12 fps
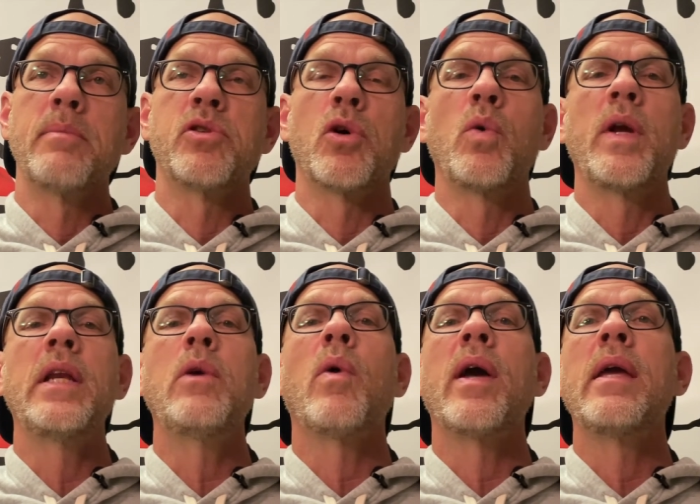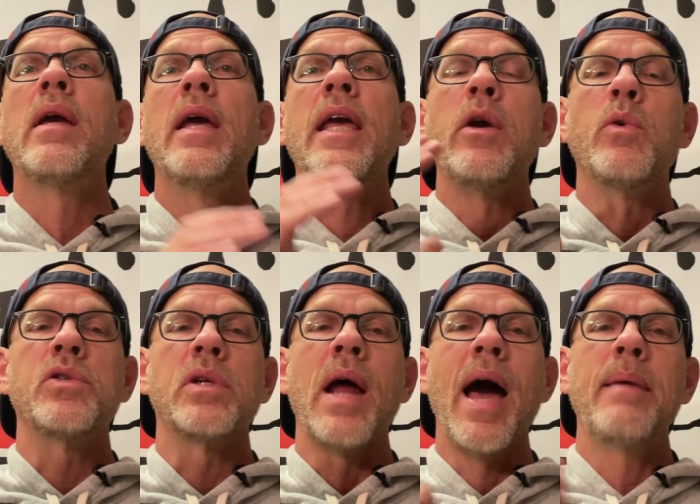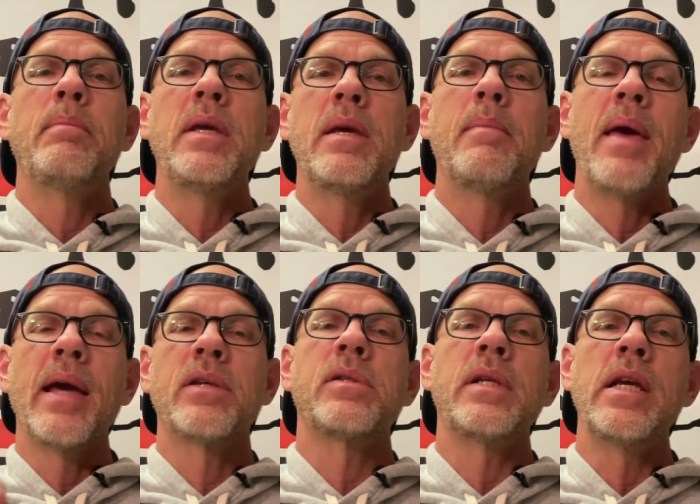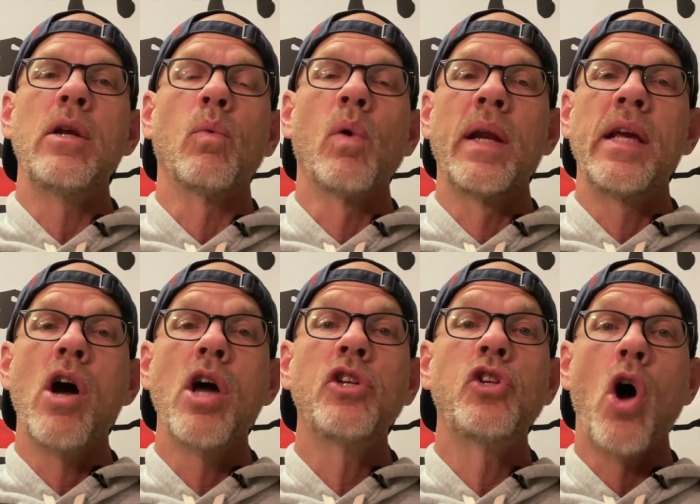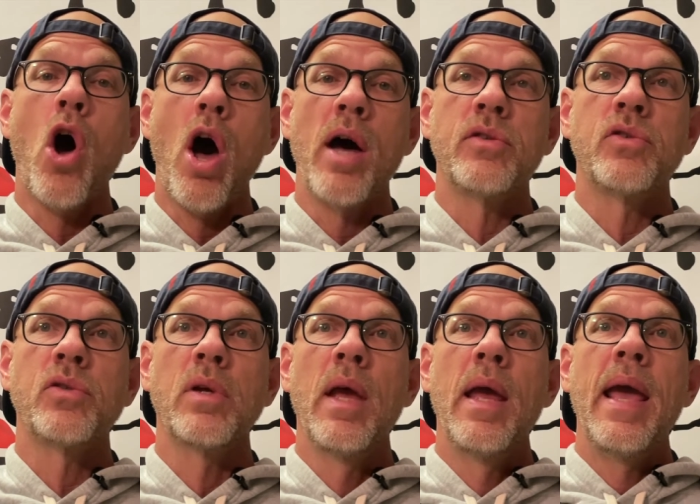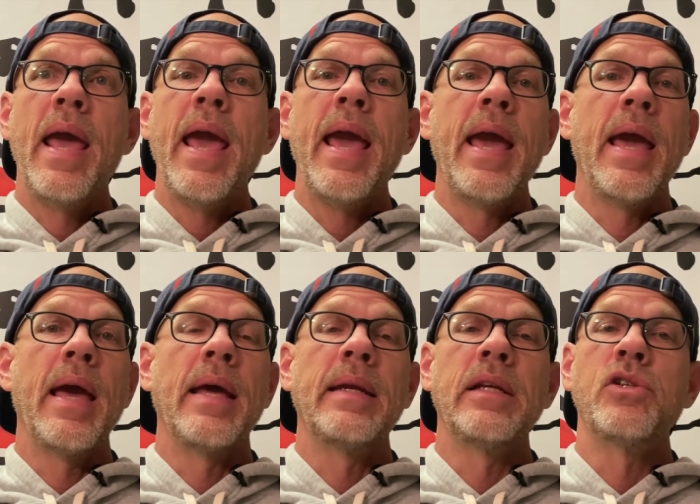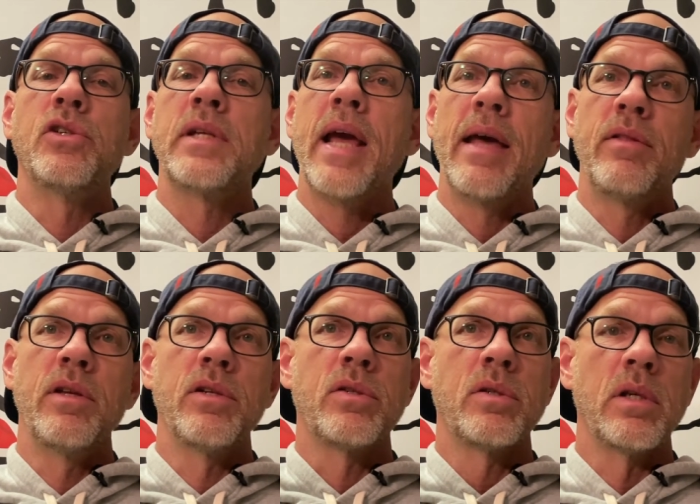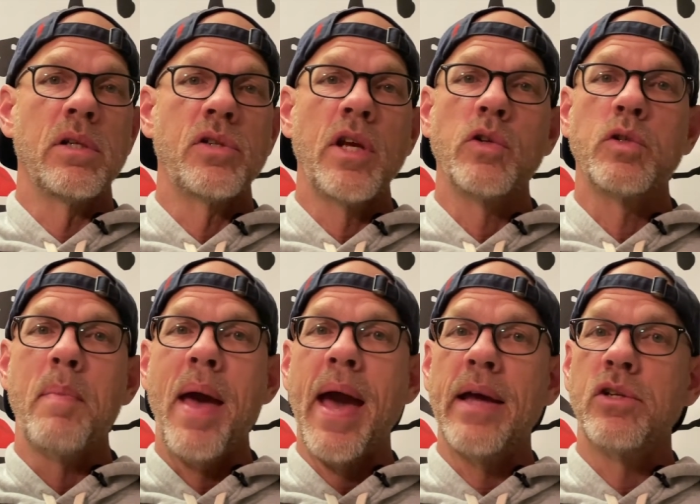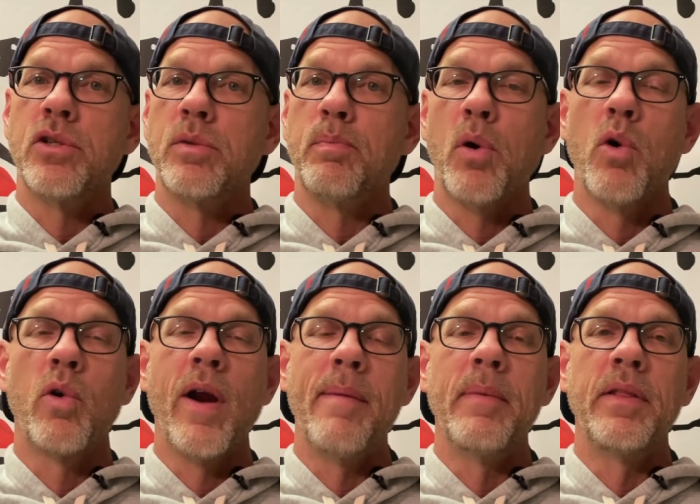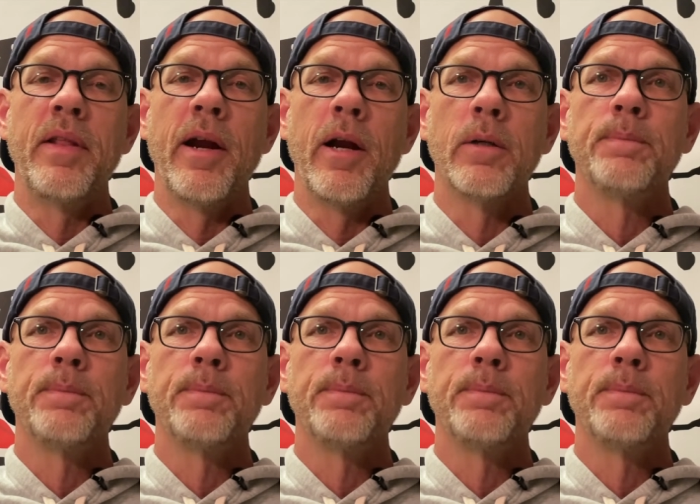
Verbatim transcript: So anyway, it was an IBM XT running on DOS and it just had this sales batch program in there.